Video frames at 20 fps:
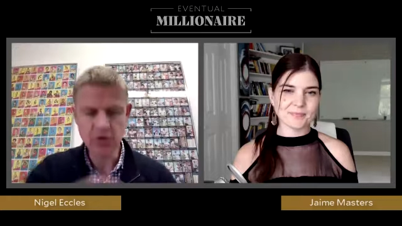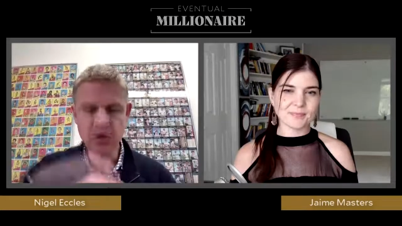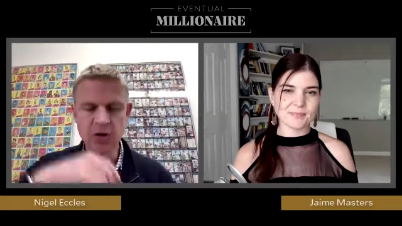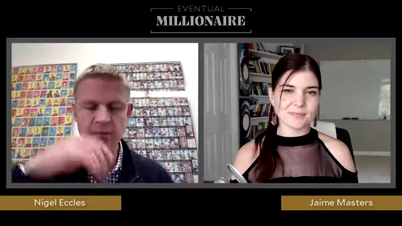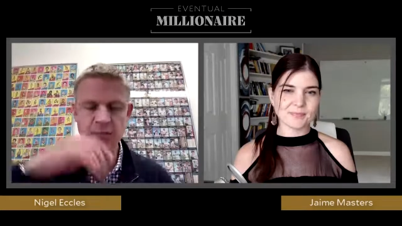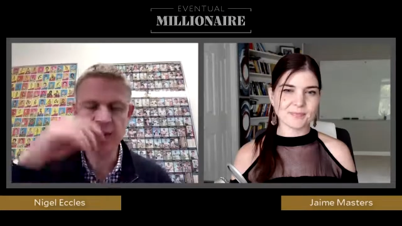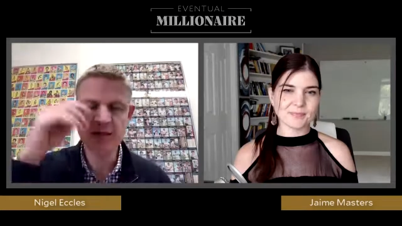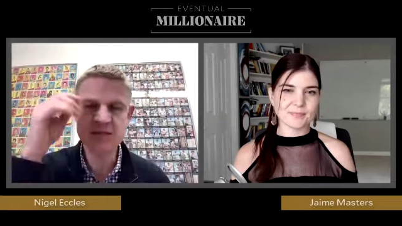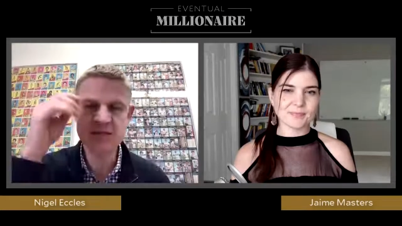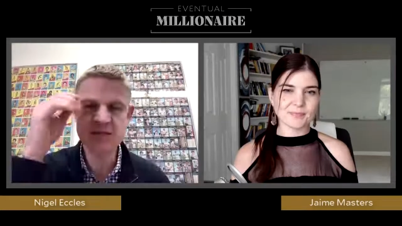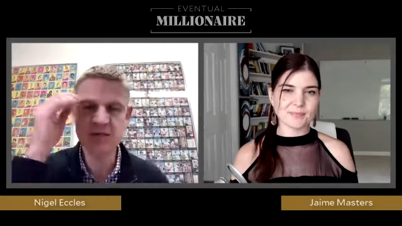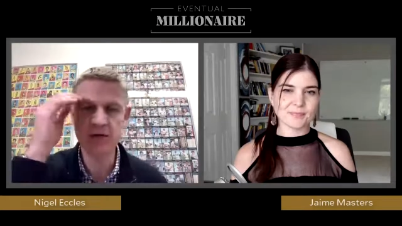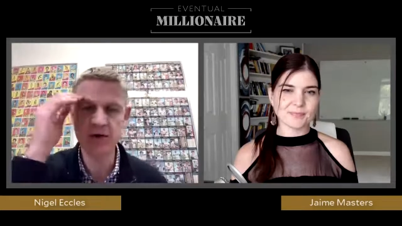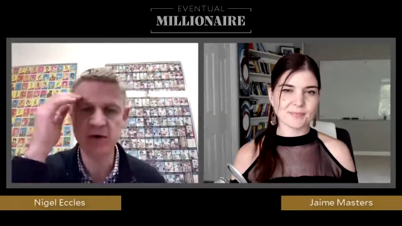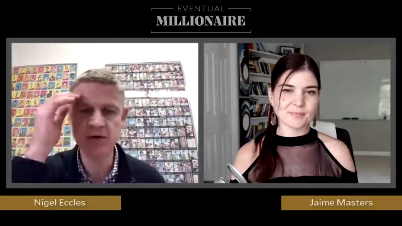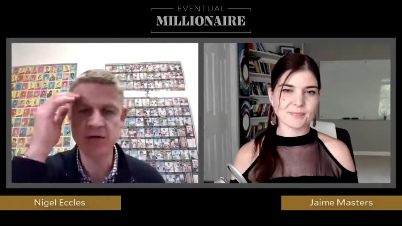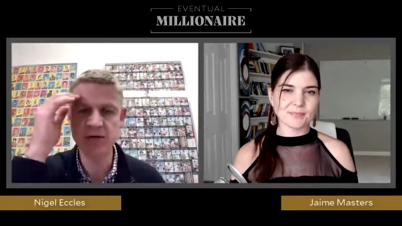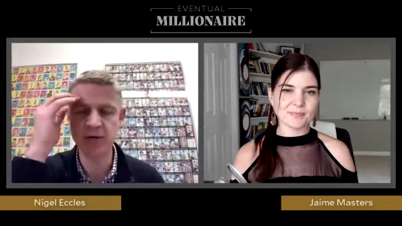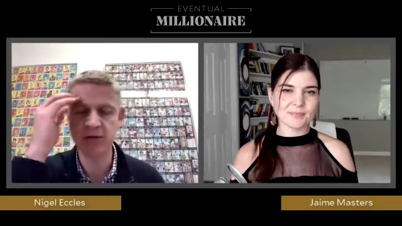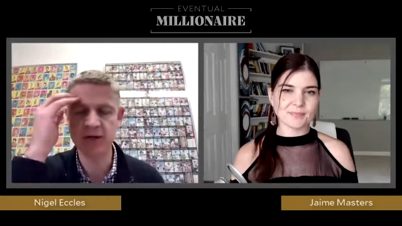Speaker 1: you can immediately
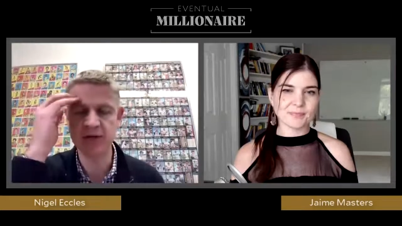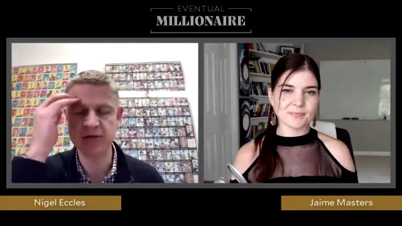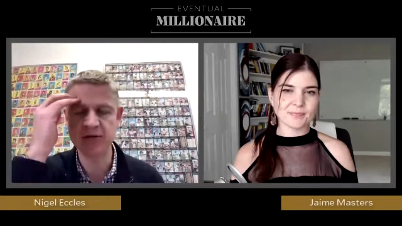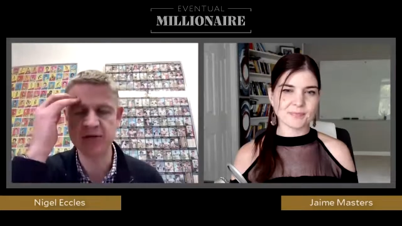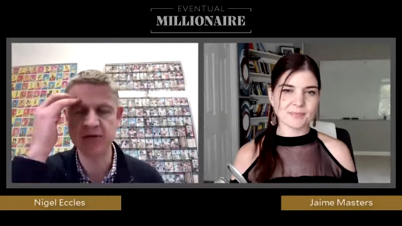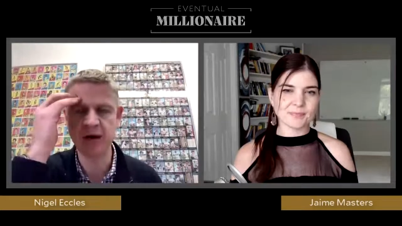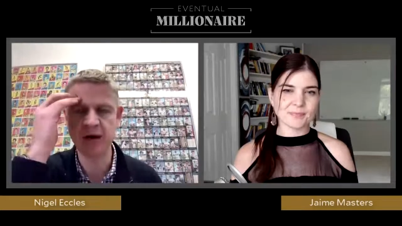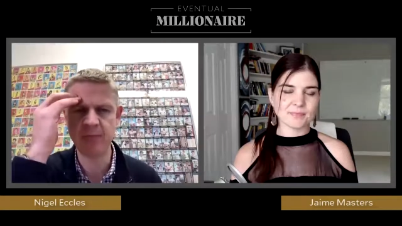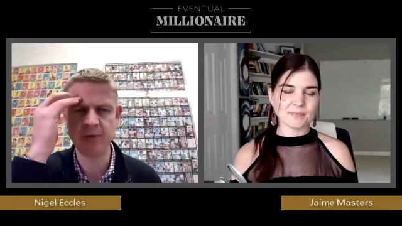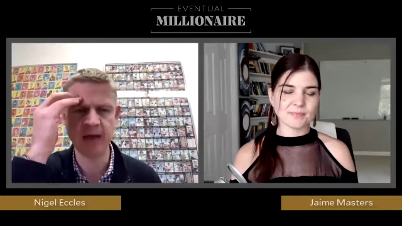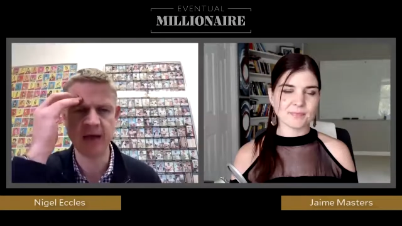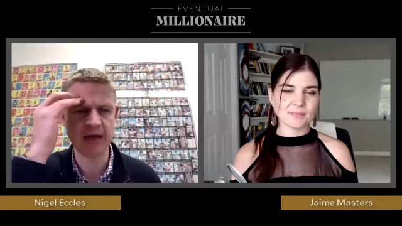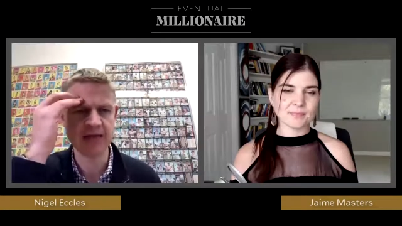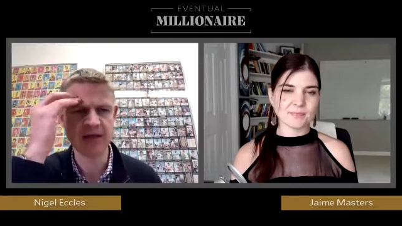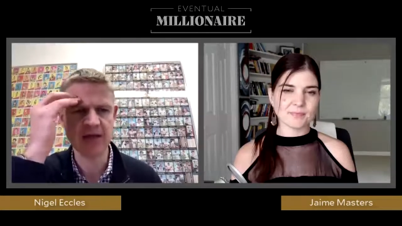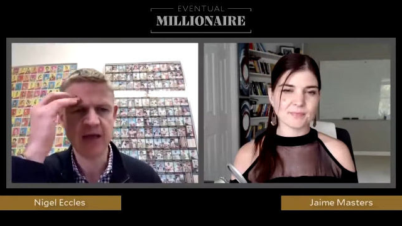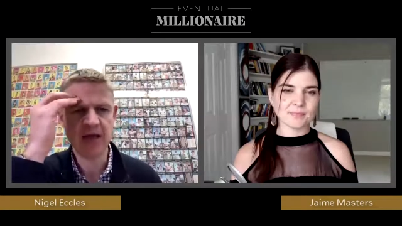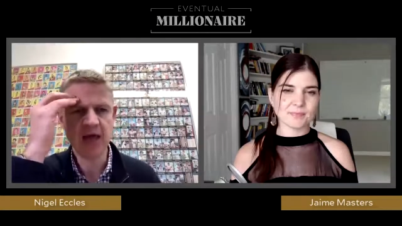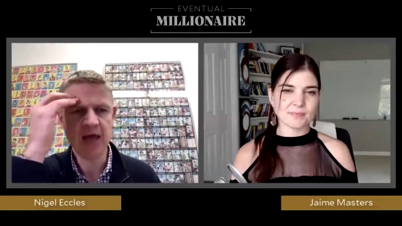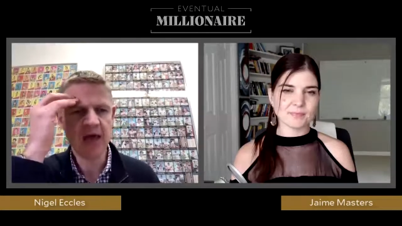go into one of the topics,